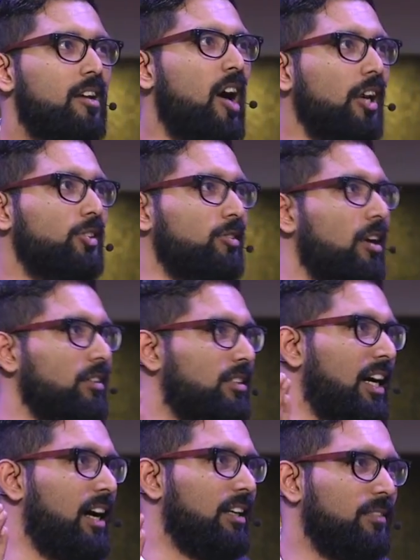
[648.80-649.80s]
God's not
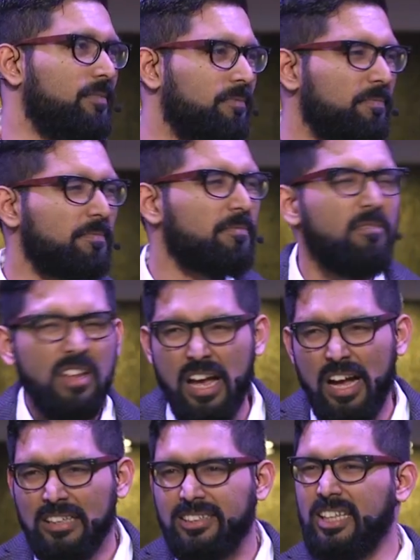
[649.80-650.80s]
done.
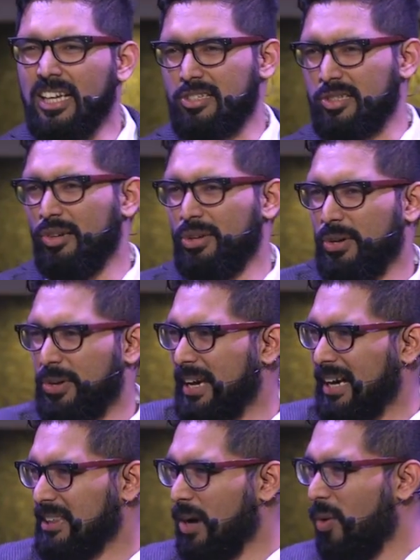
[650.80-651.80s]
Church, do you
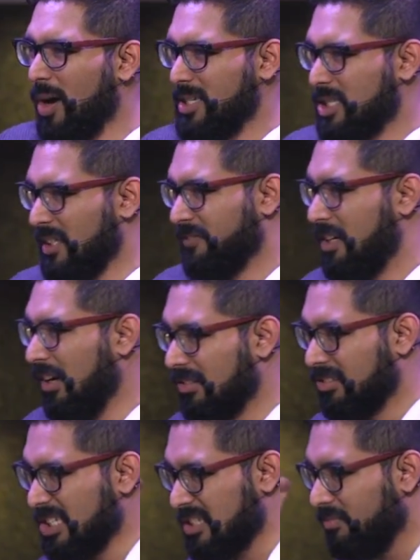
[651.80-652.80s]
hear the voice of
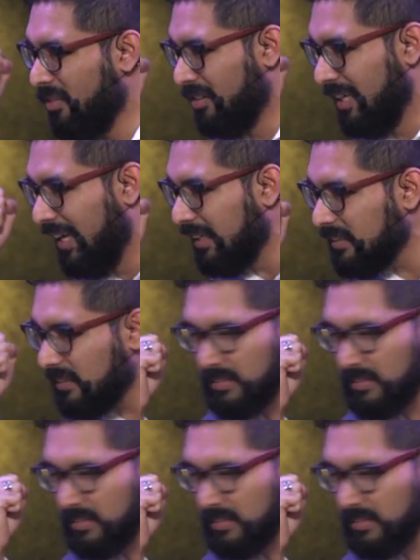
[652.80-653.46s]
God this morning?